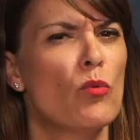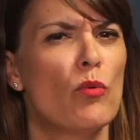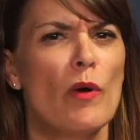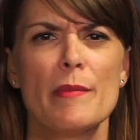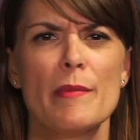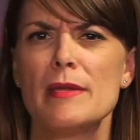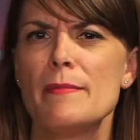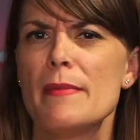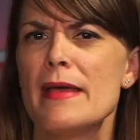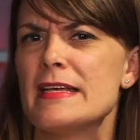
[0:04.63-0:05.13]

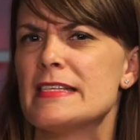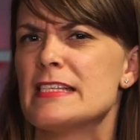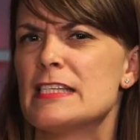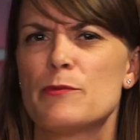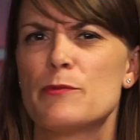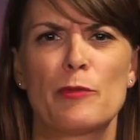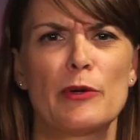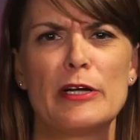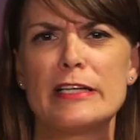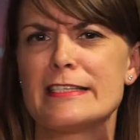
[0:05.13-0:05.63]
Women may
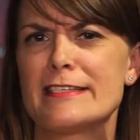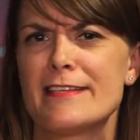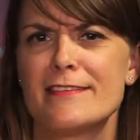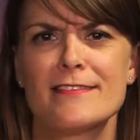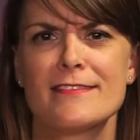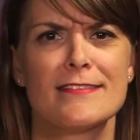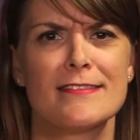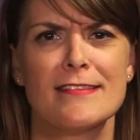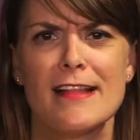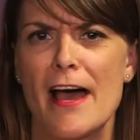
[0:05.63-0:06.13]
spritz
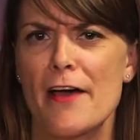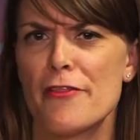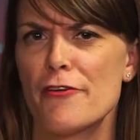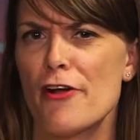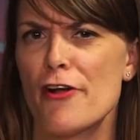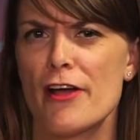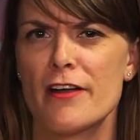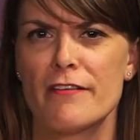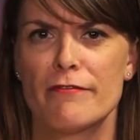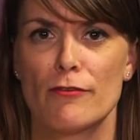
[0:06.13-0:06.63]
and
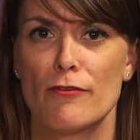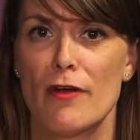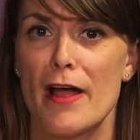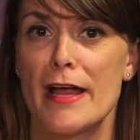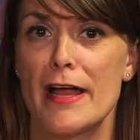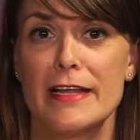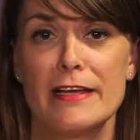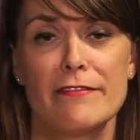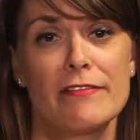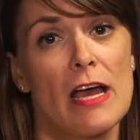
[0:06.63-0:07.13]
slather on a
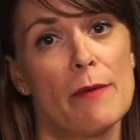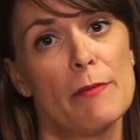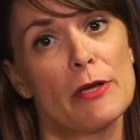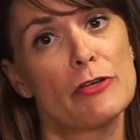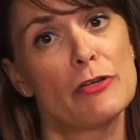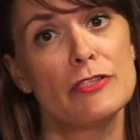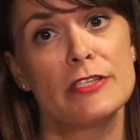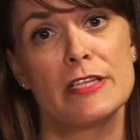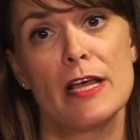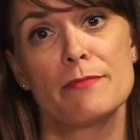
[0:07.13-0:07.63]
variety of
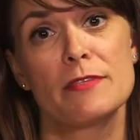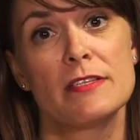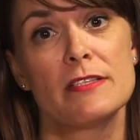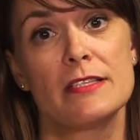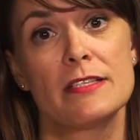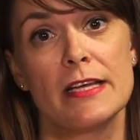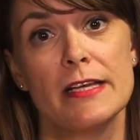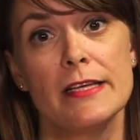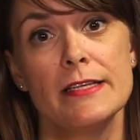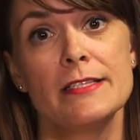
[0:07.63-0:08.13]
chemical
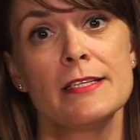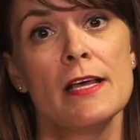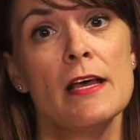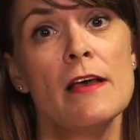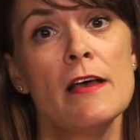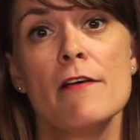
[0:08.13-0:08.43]
substances,